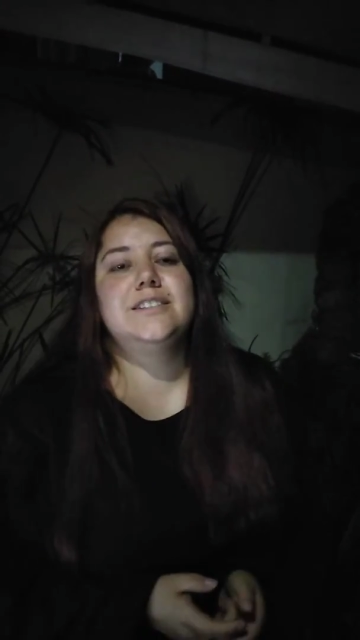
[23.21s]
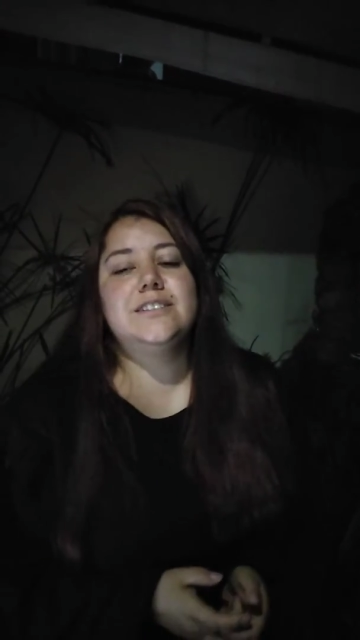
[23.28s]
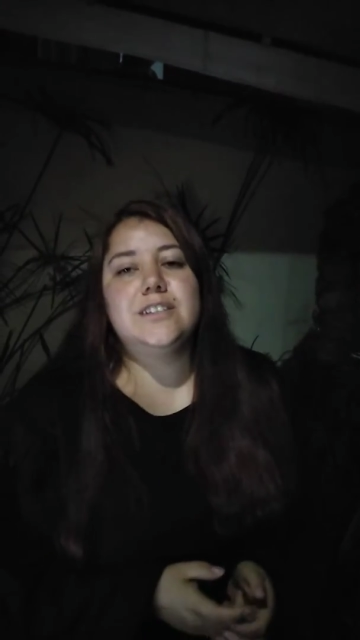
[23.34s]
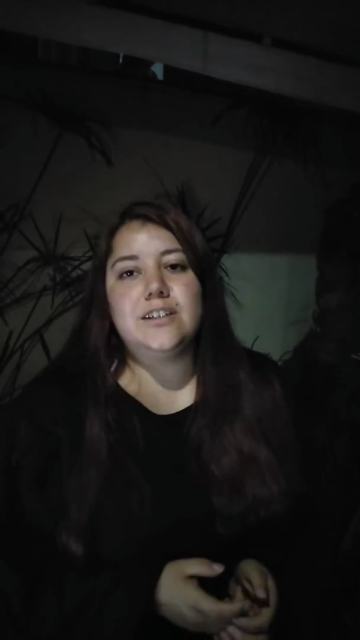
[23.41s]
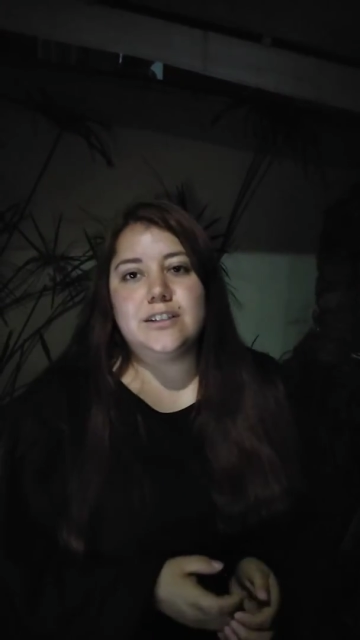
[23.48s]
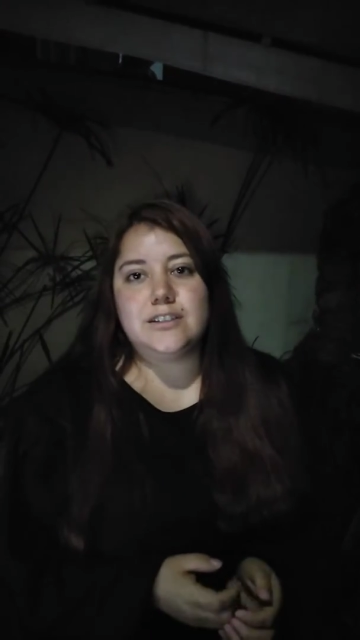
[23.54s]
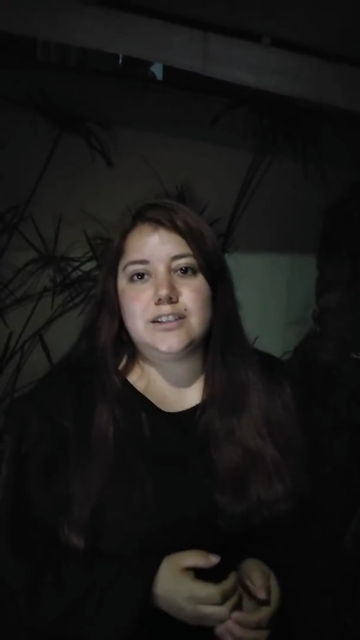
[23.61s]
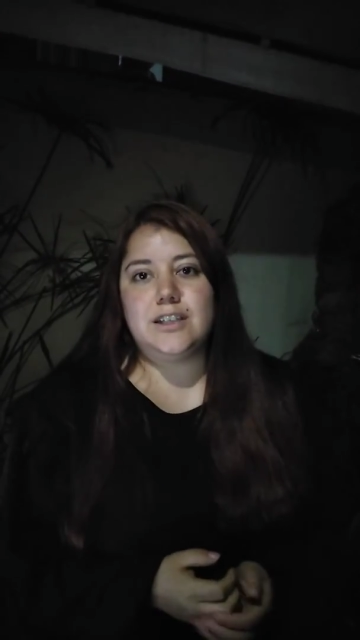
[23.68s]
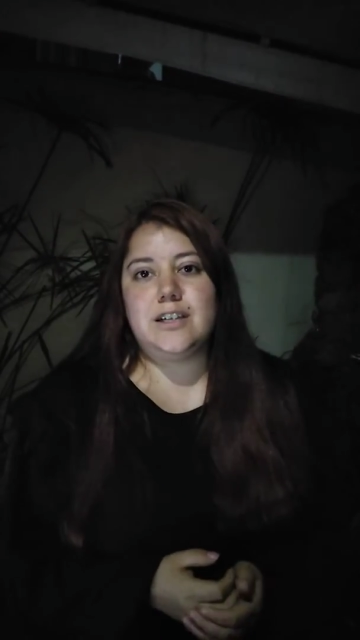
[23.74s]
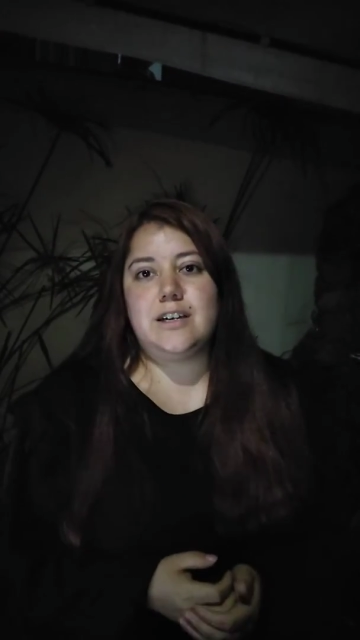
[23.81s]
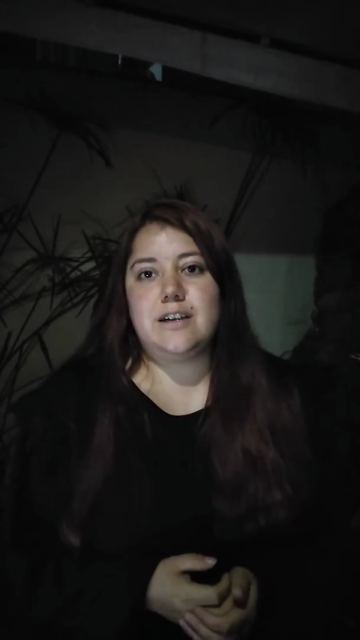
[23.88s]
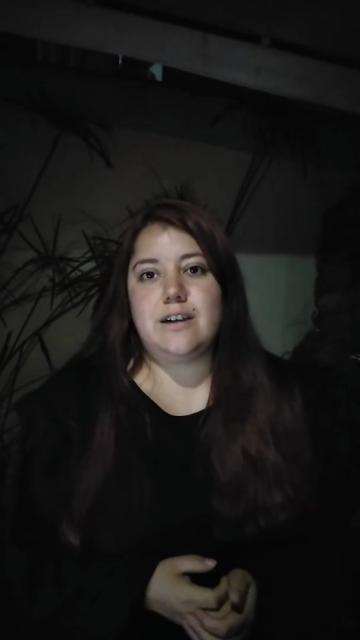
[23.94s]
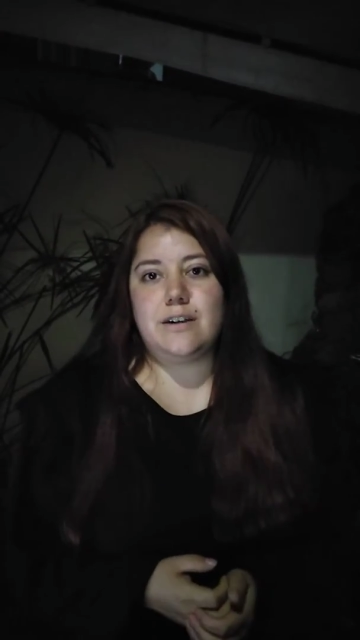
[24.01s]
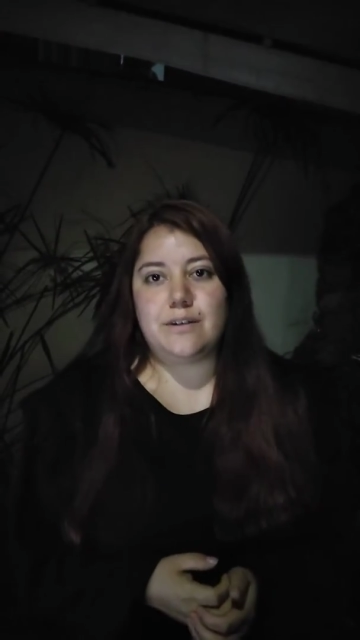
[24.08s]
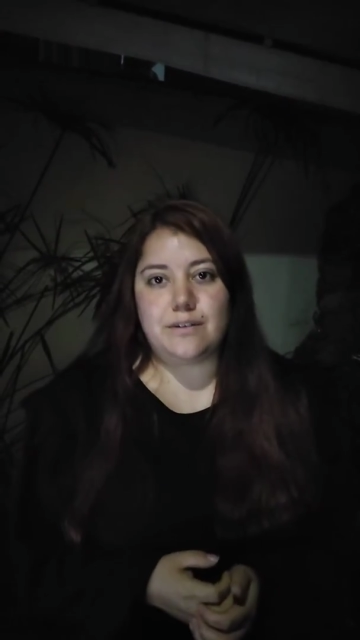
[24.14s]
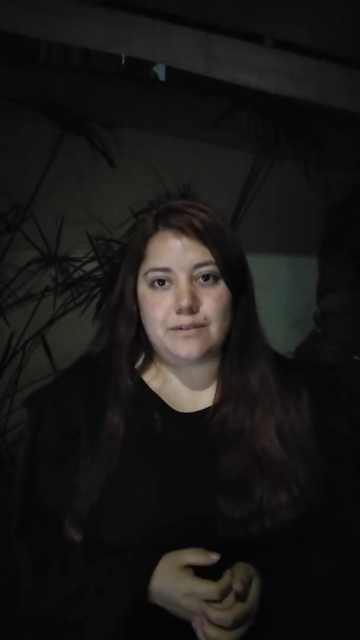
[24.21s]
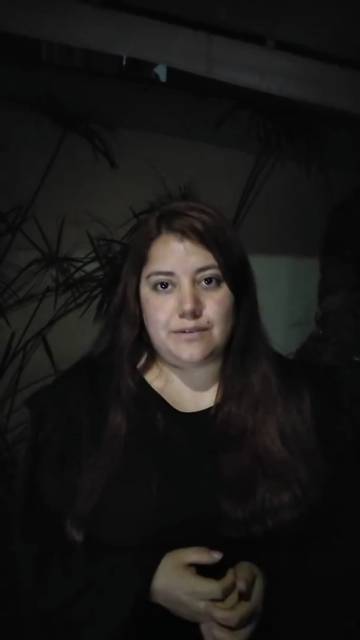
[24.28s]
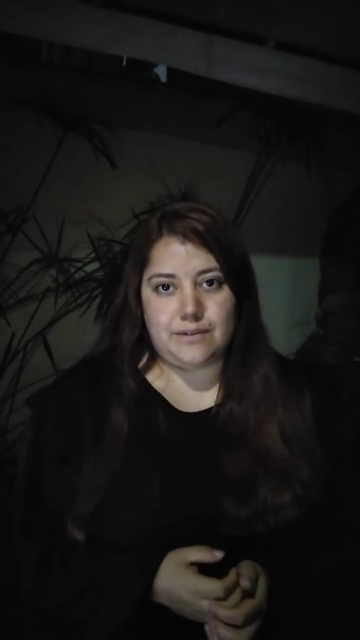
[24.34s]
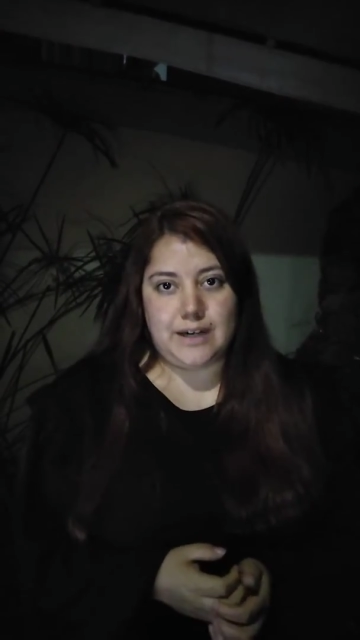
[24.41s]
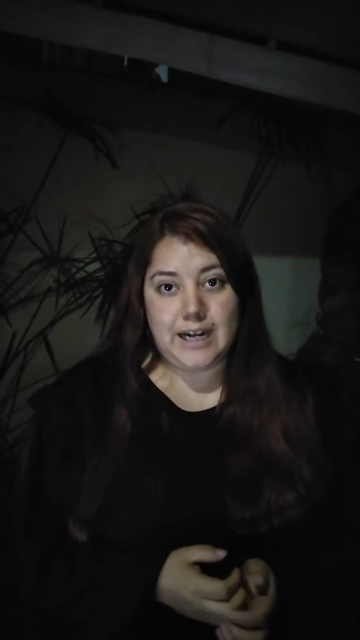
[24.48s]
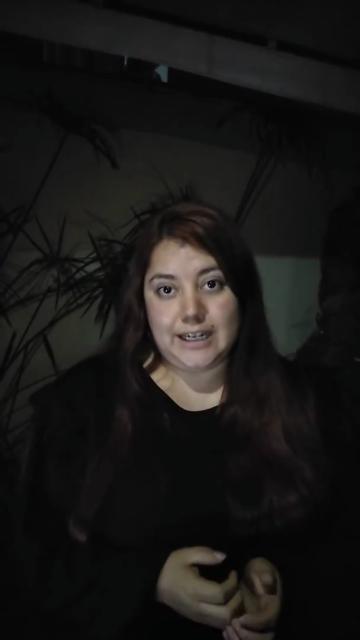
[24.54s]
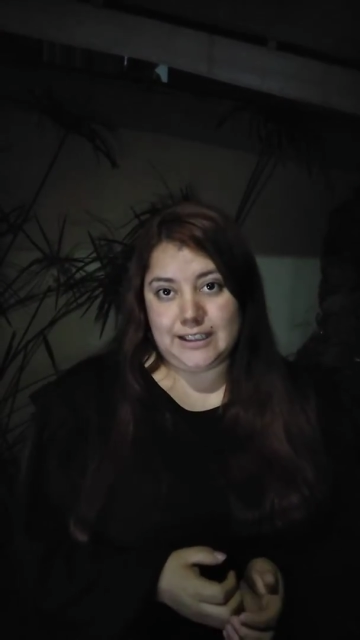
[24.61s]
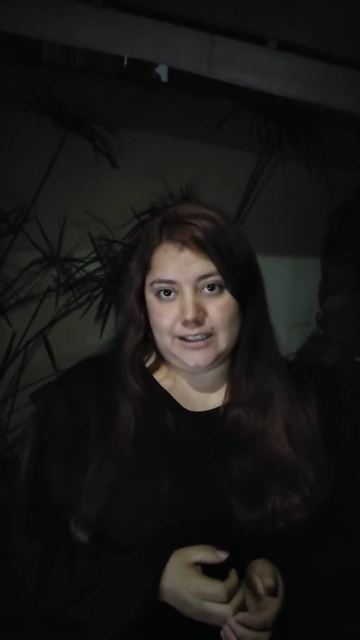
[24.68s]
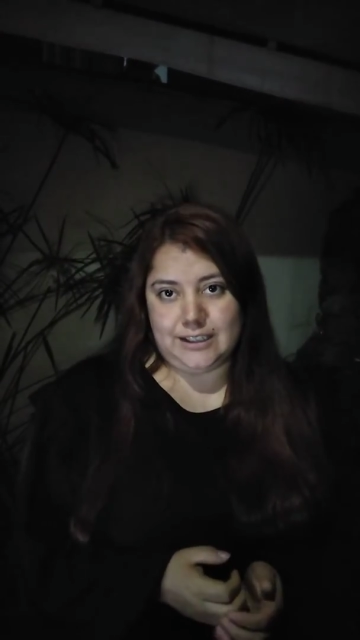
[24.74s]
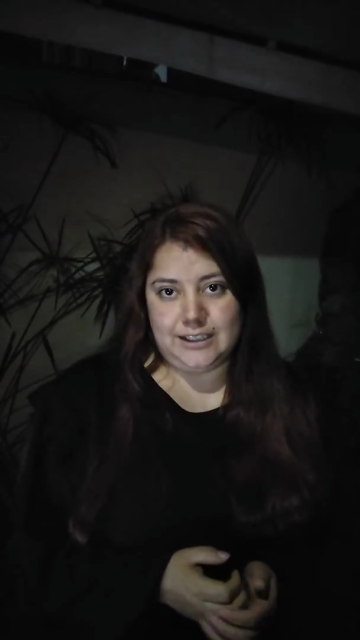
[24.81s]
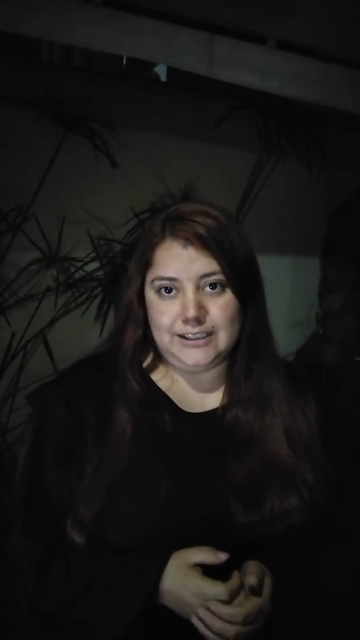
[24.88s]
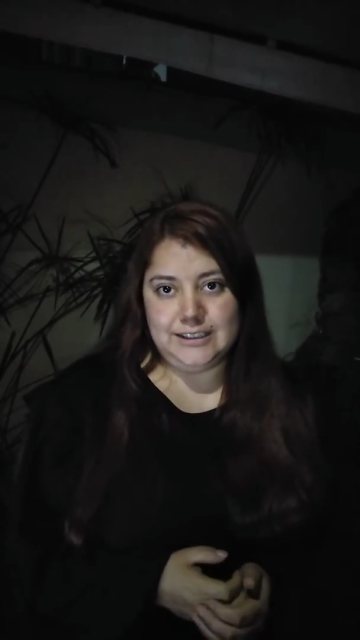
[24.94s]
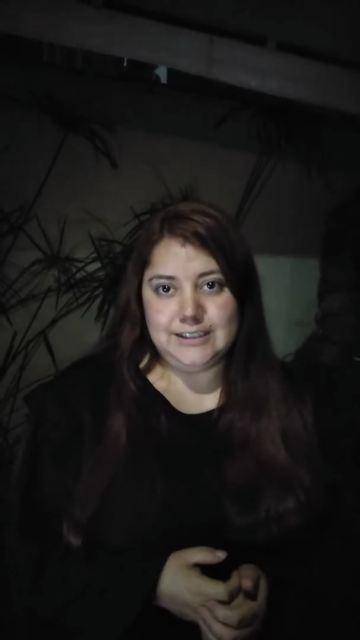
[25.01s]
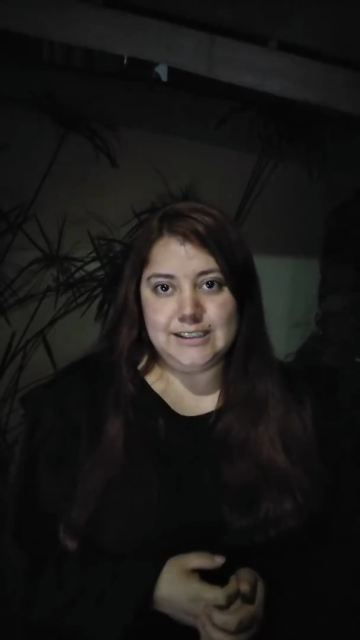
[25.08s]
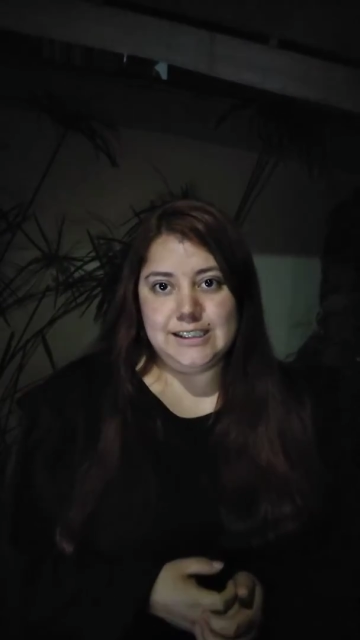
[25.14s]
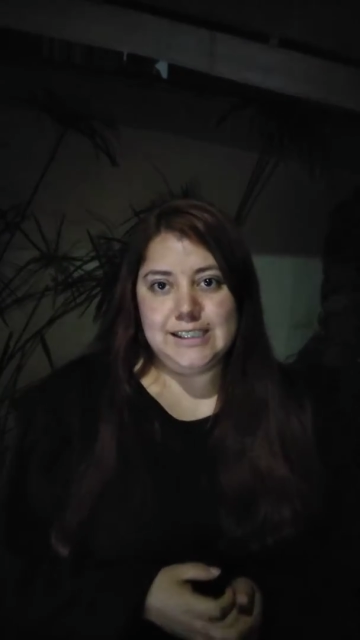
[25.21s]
not raining